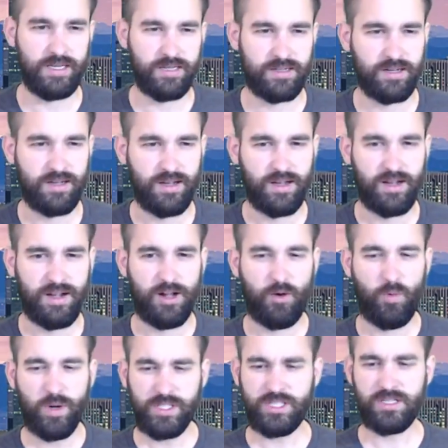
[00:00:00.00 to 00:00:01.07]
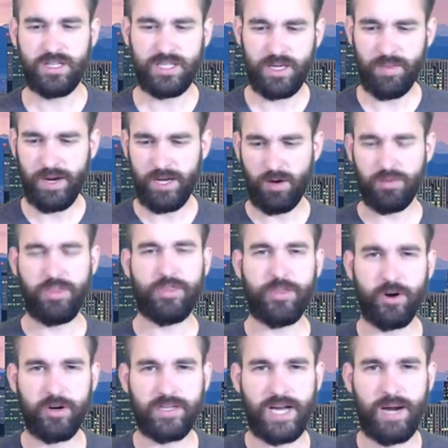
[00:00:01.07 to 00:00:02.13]
is. Does anybody know what the
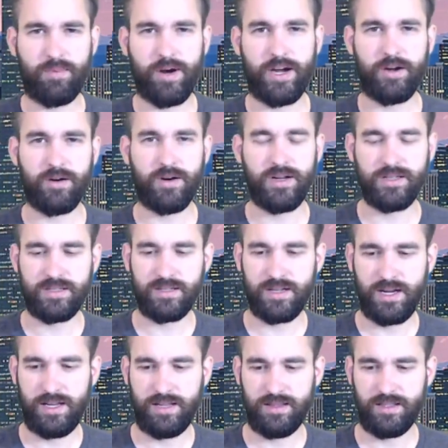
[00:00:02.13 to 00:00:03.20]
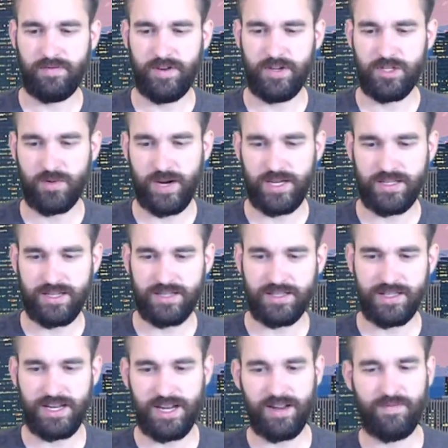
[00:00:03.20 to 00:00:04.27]
third tiebreaker is in division races
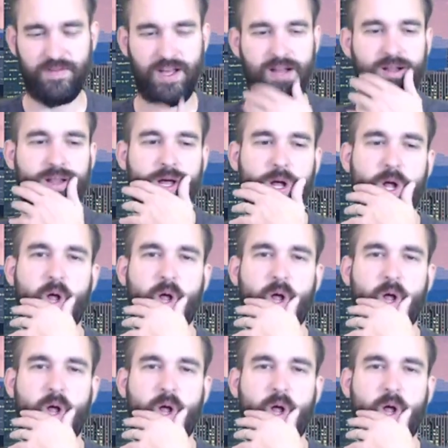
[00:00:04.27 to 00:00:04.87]
in the NFL?